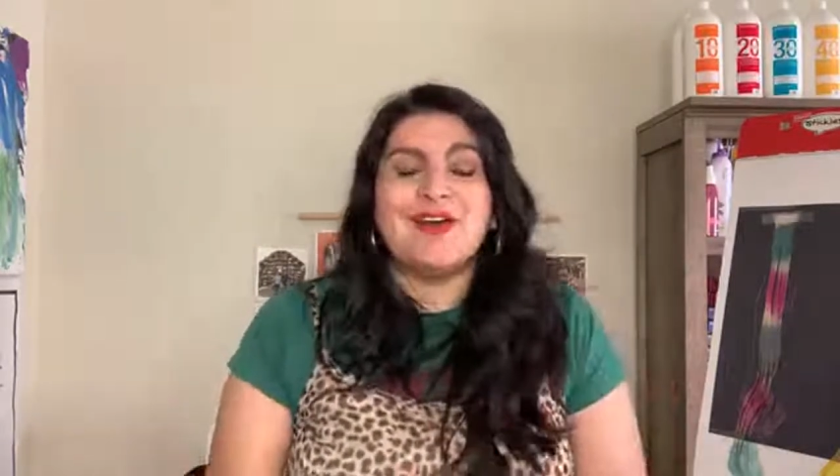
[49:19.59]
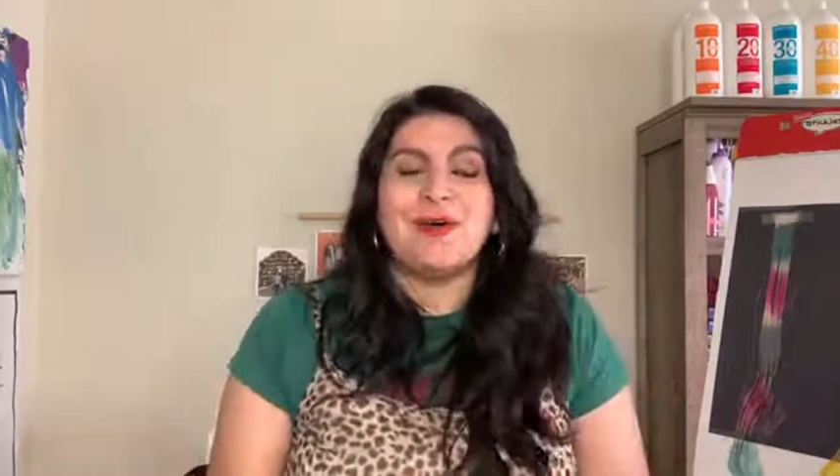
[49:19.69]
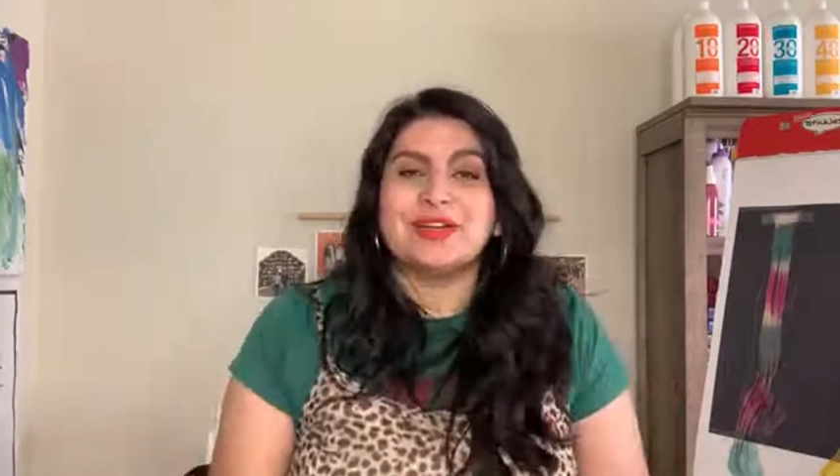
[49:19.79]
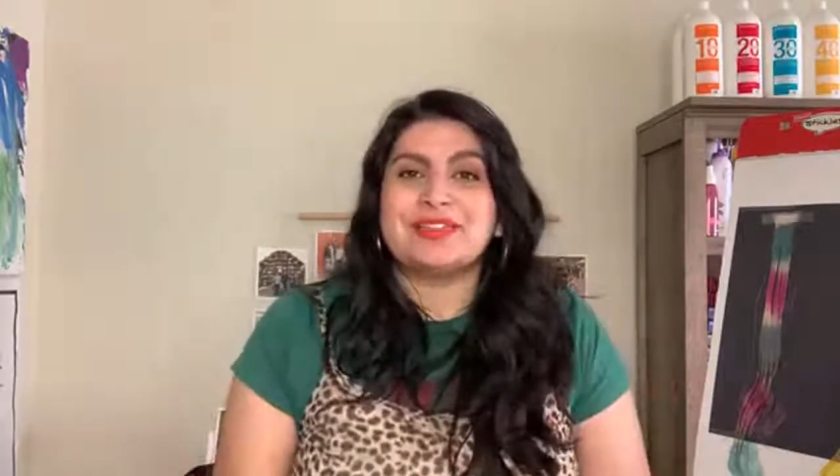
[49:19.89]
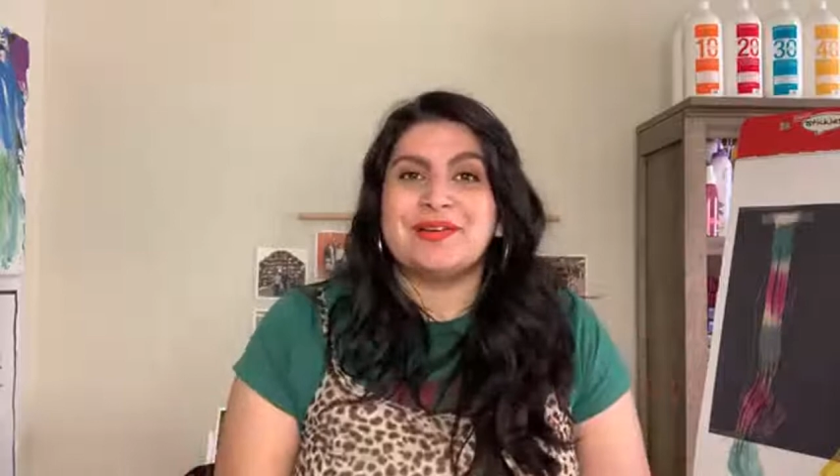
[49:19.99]

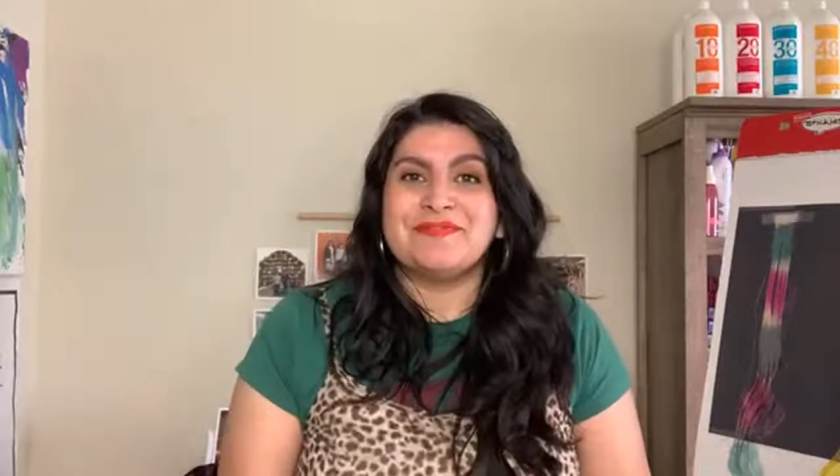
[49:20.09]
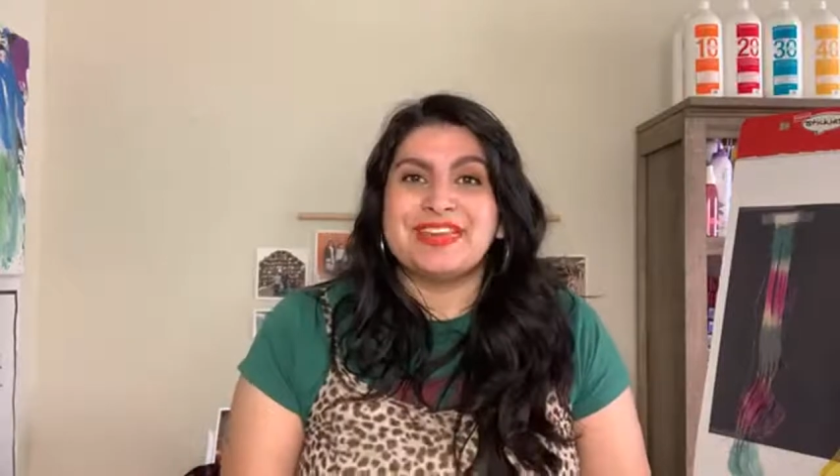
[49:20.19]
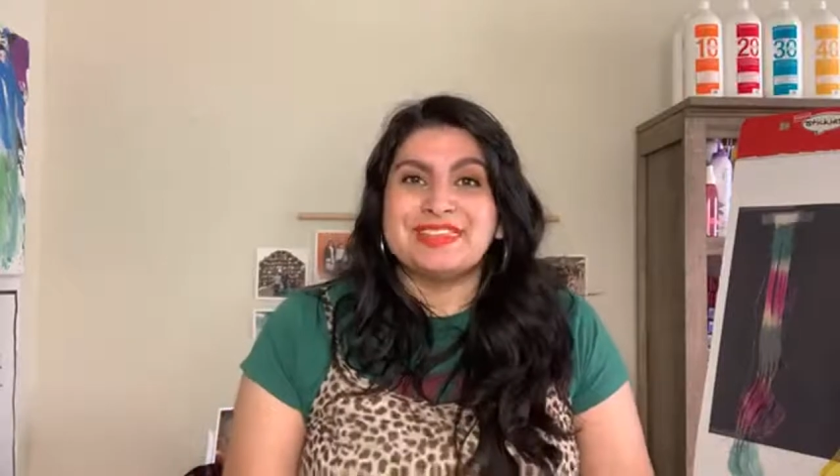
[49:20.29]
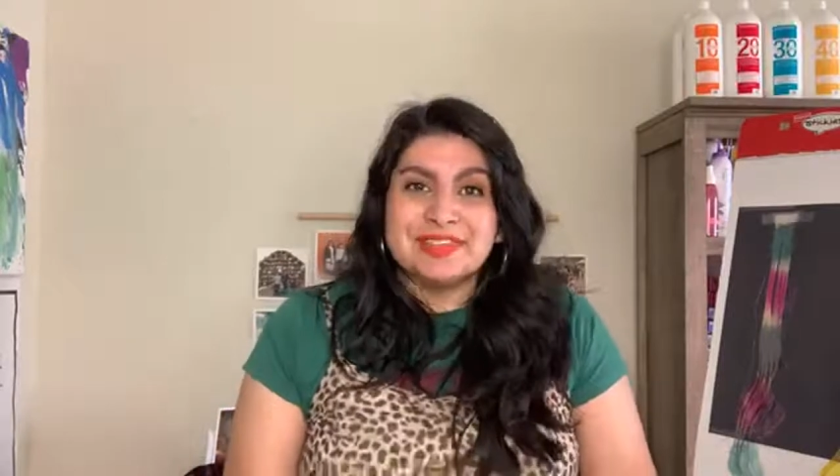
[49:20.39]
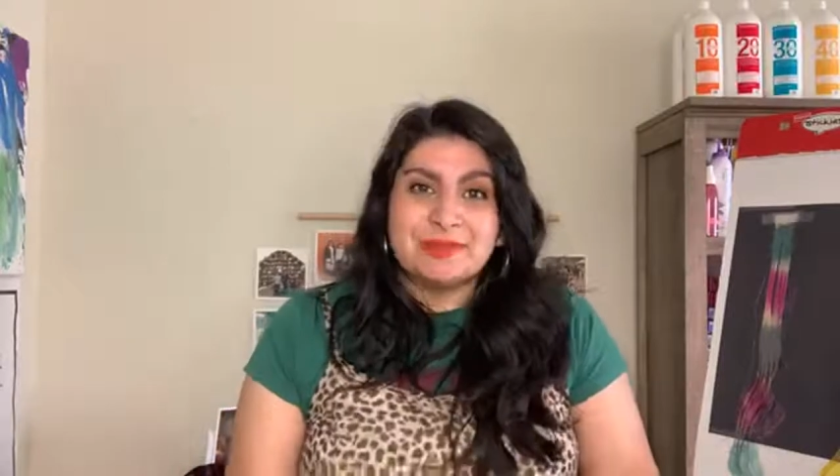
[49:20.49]
or something
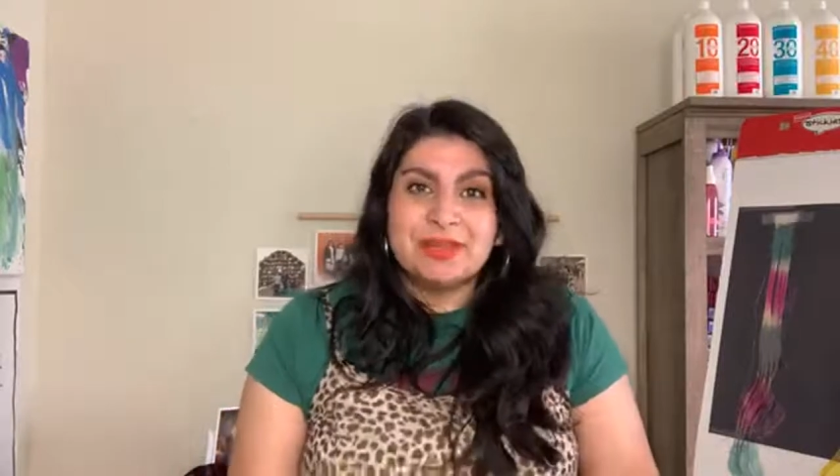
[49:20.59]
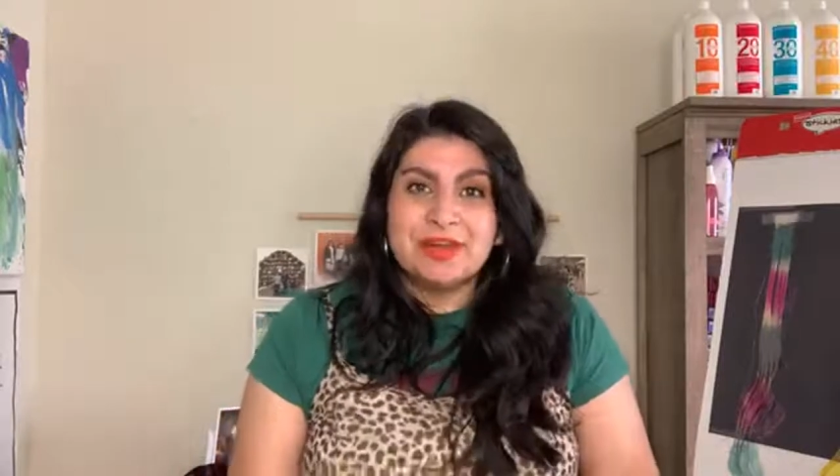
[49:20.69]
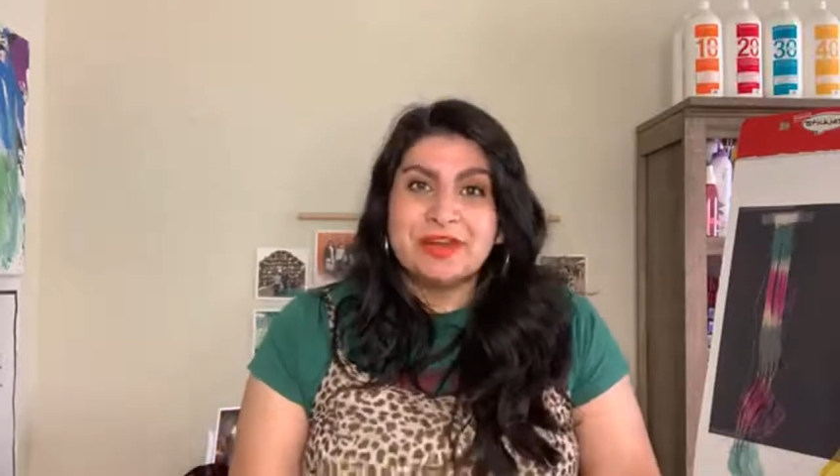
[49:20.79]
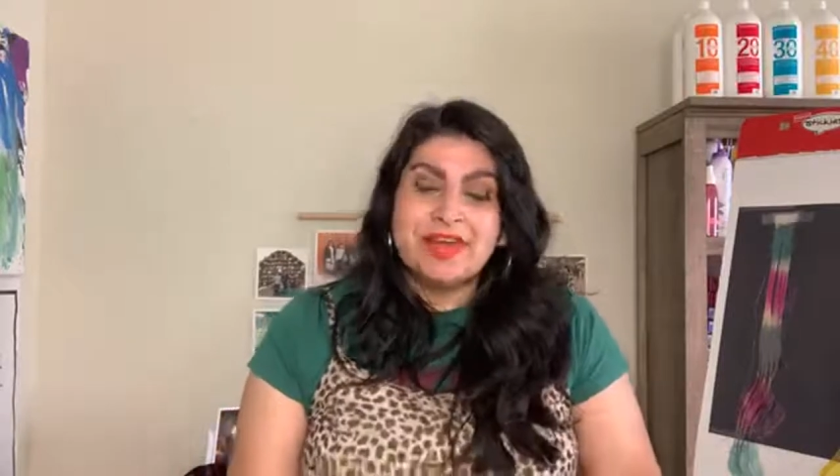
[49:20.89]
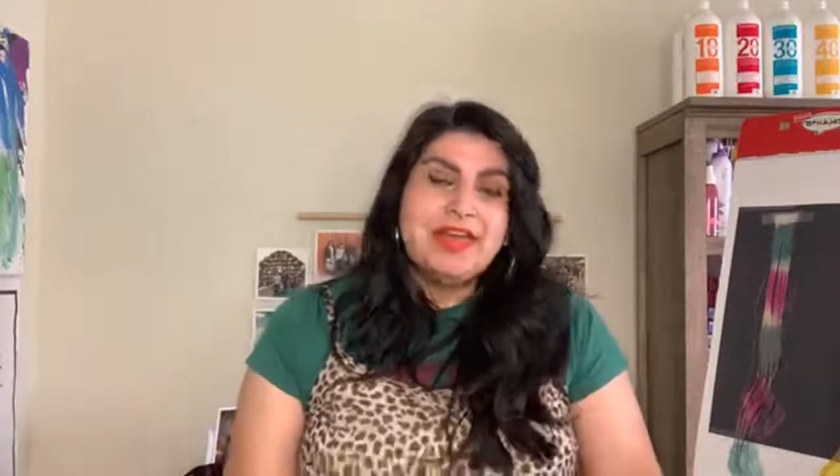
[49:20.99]
similar,